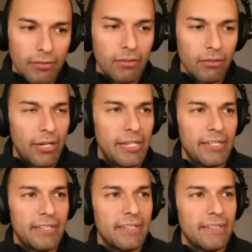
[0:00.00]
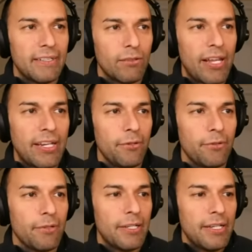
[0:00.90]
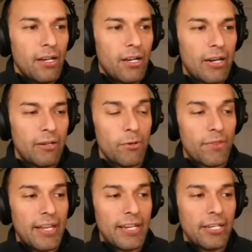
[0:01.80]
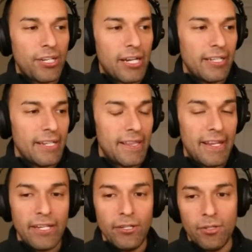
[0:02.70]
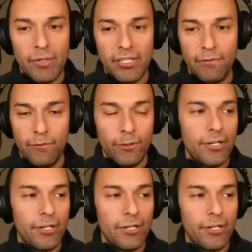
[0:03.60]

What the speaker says: Great. Thank you. All right. Well, thank you, Shelley. Thank you so much for your